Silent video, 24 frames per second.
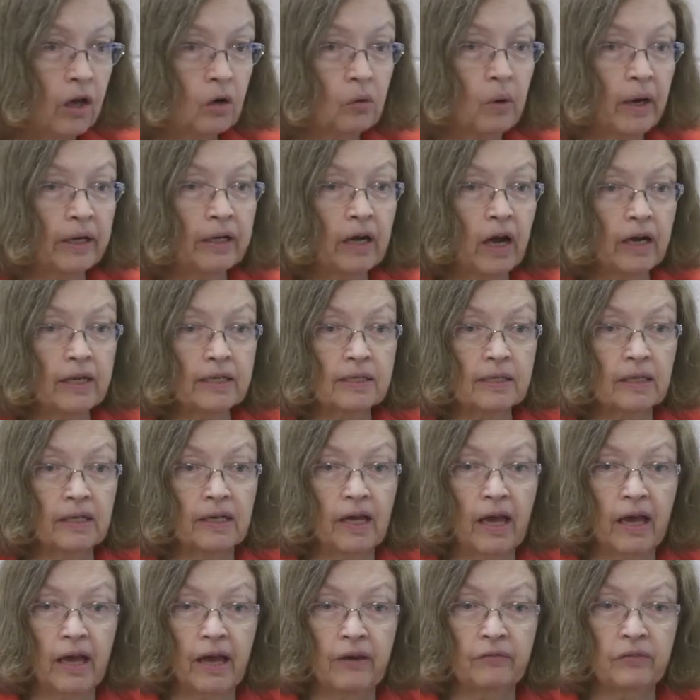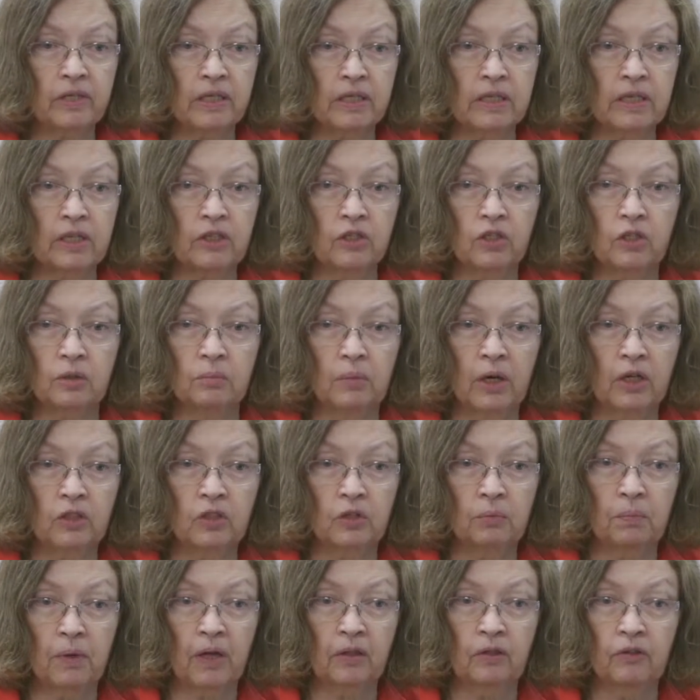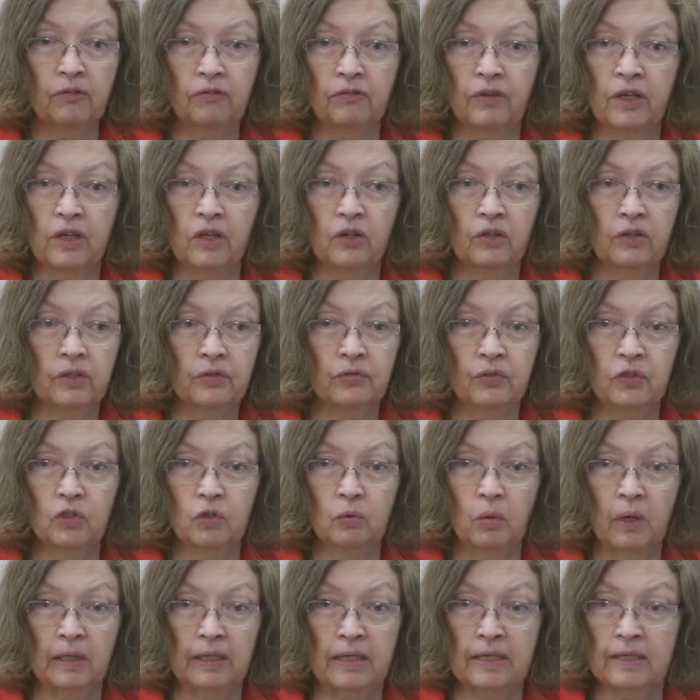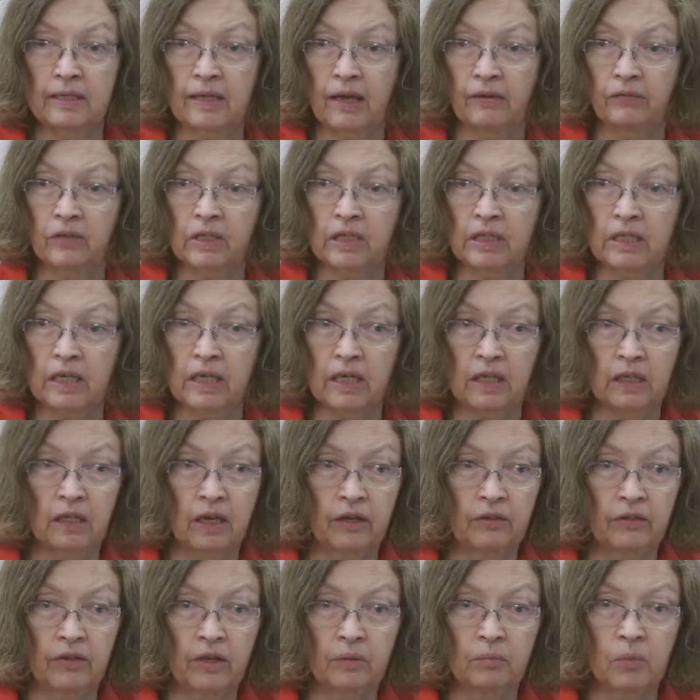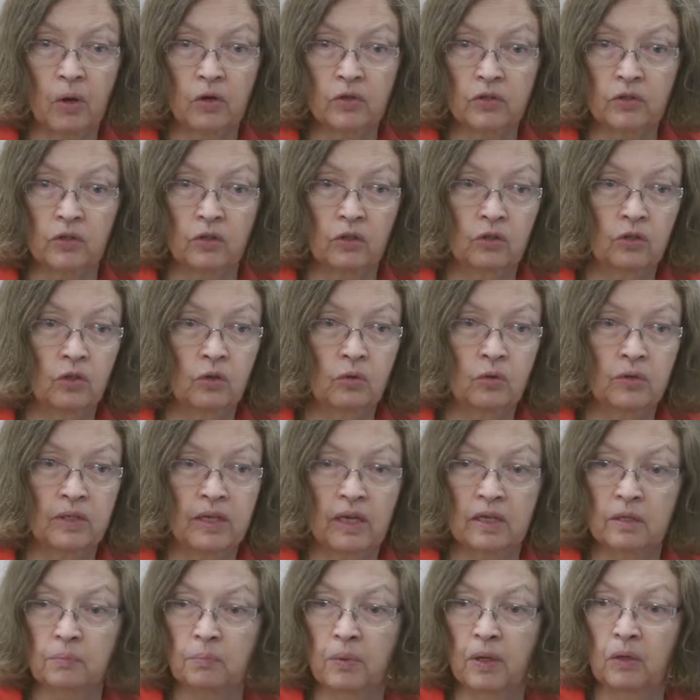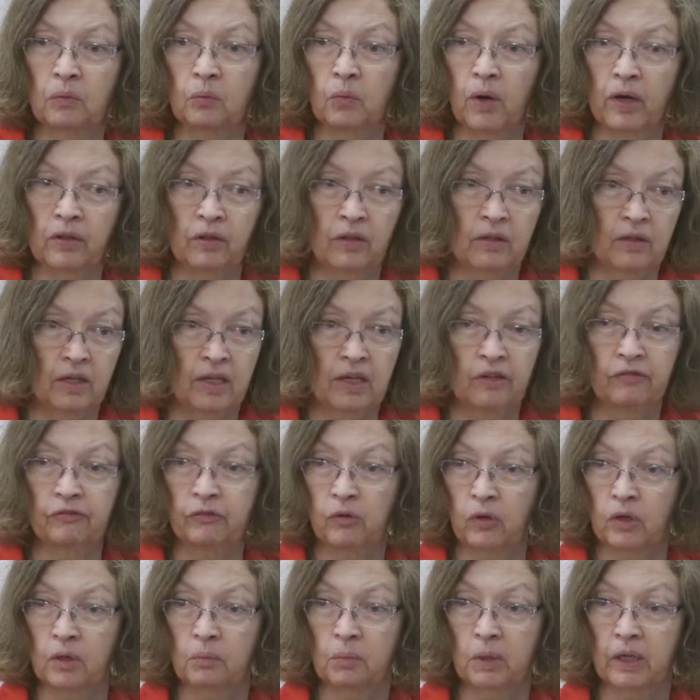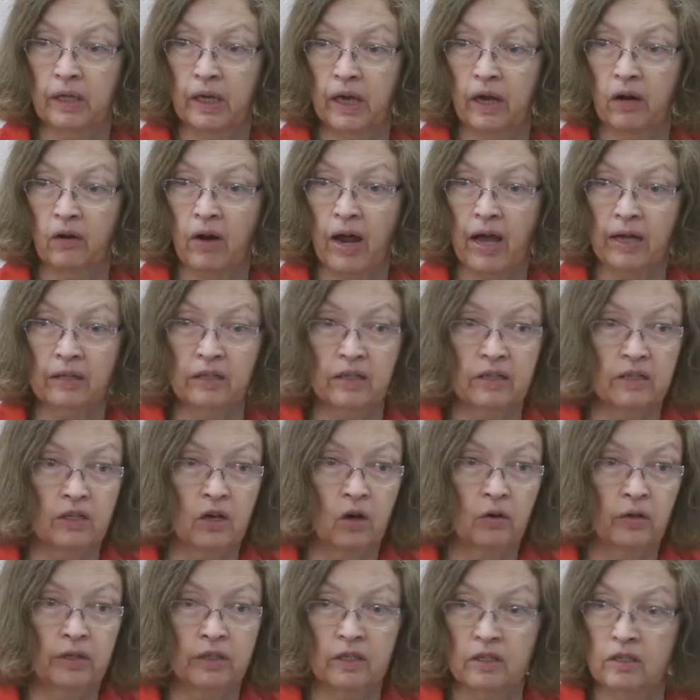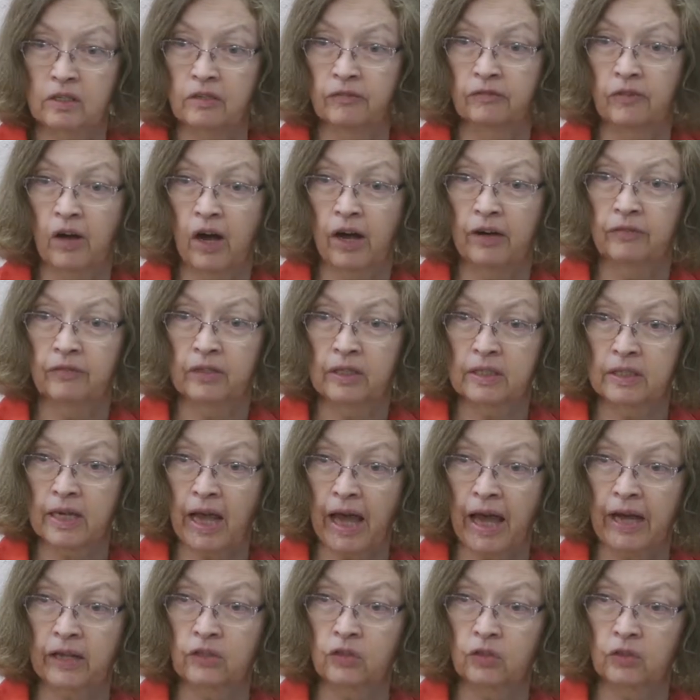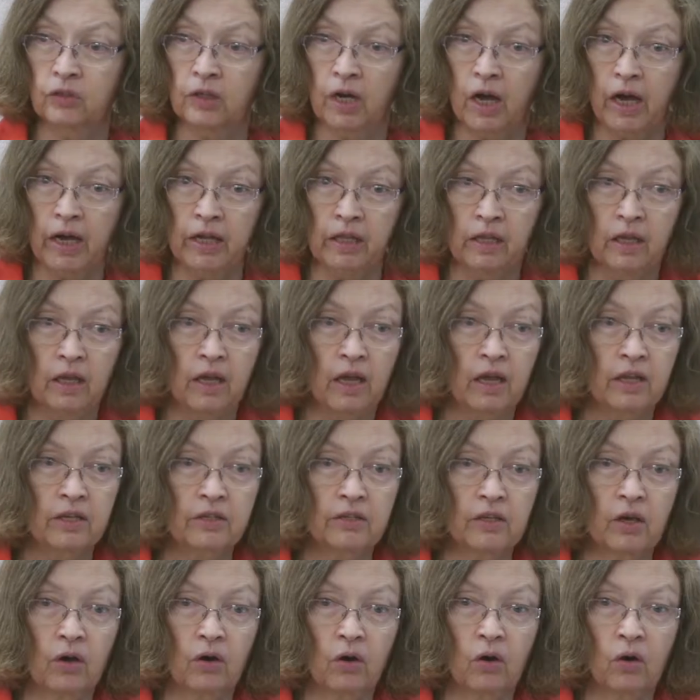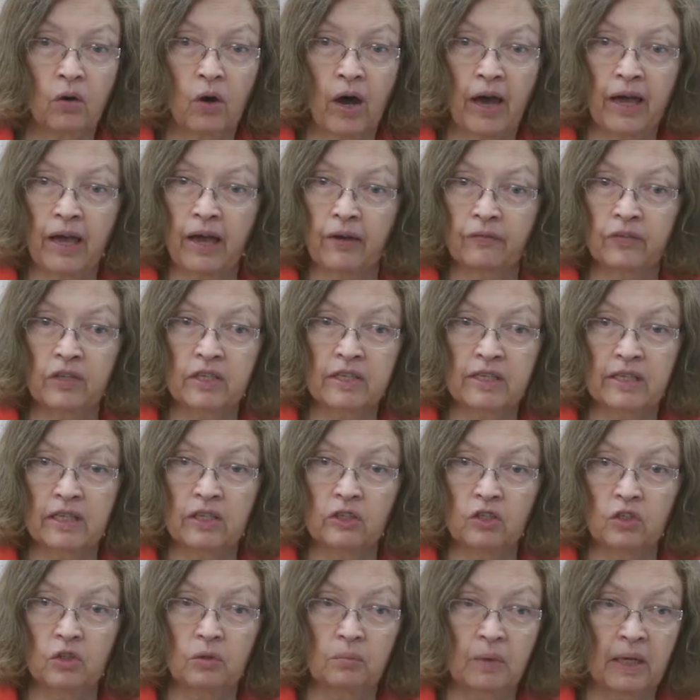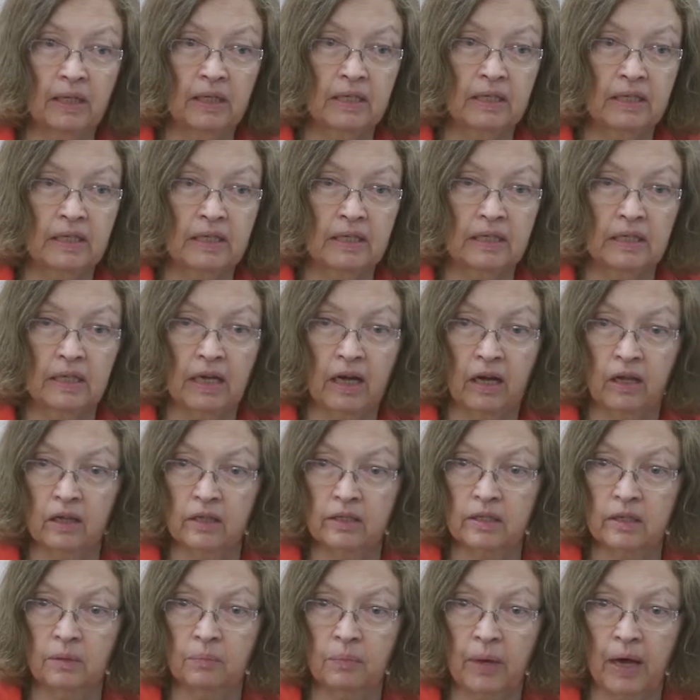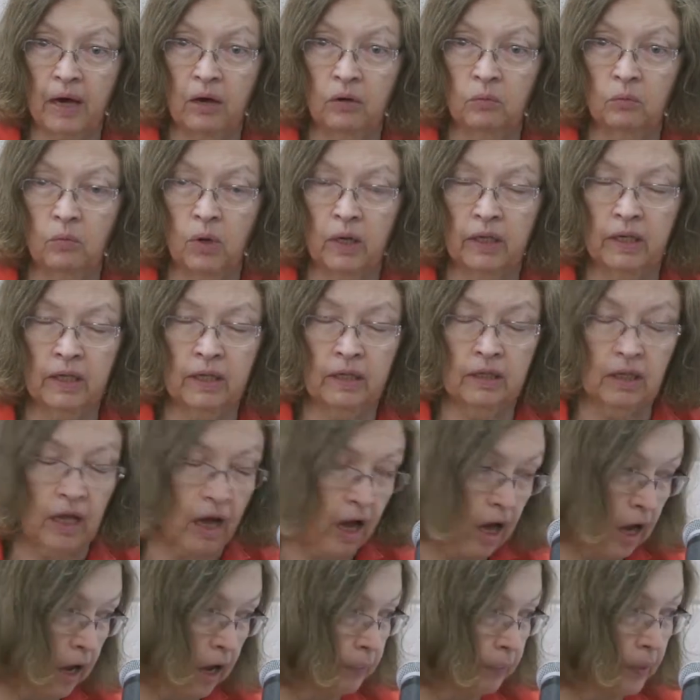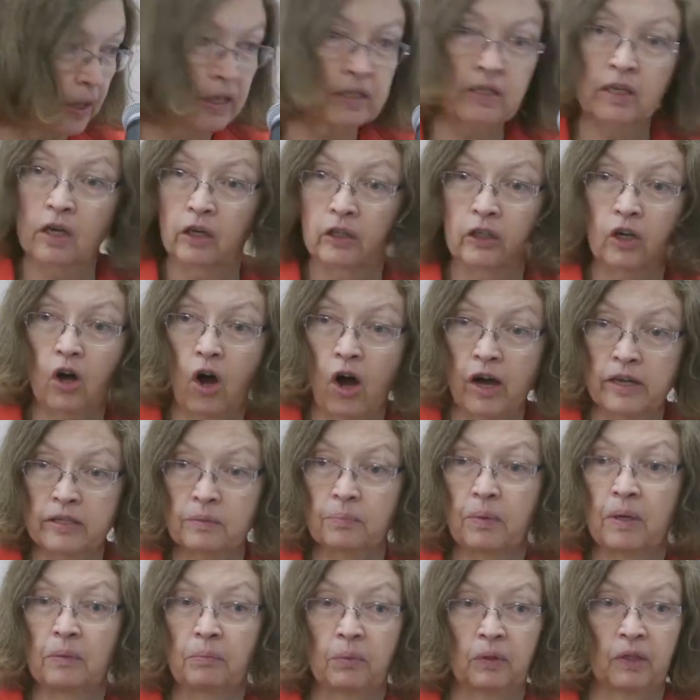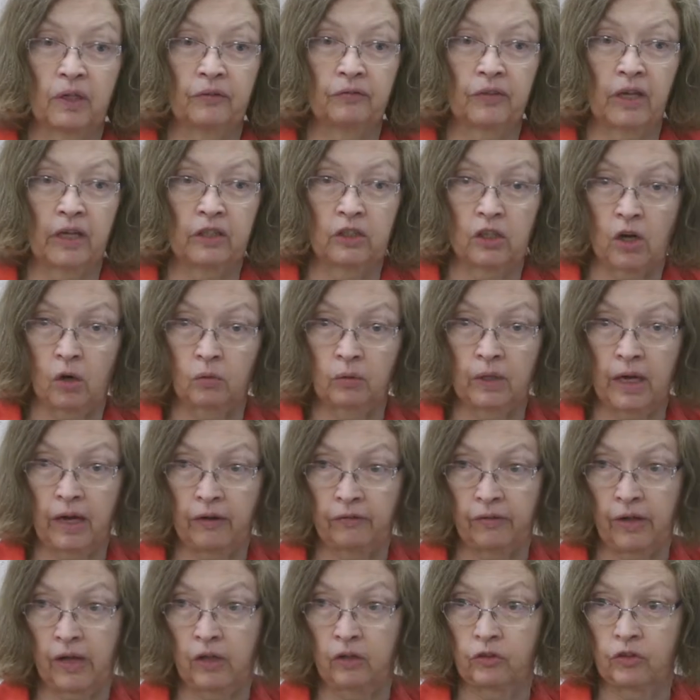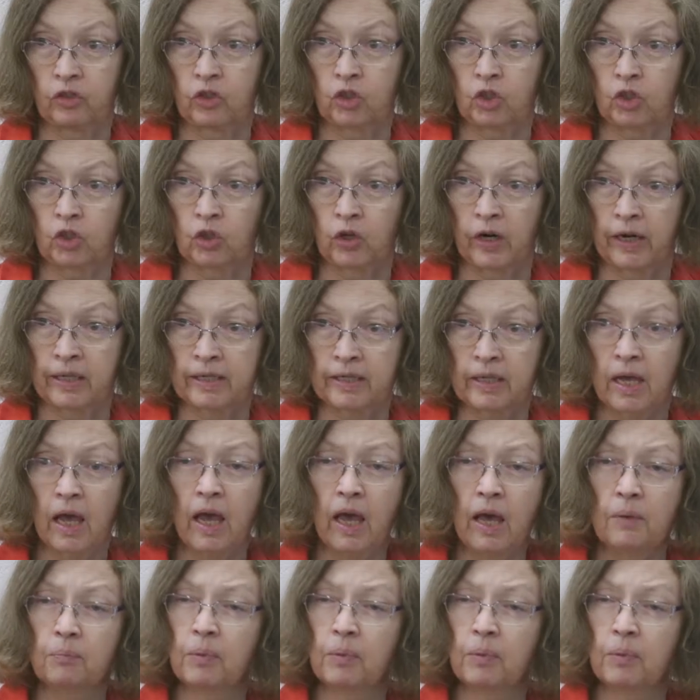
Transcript: Quite honestly, I haven't seen too much about the figures for 2017. I think most of the news has been whether the Affordable Care Act is going to survive intact or not. So I haven't seen too many details about what it is going to cost people if they don't have health insurance.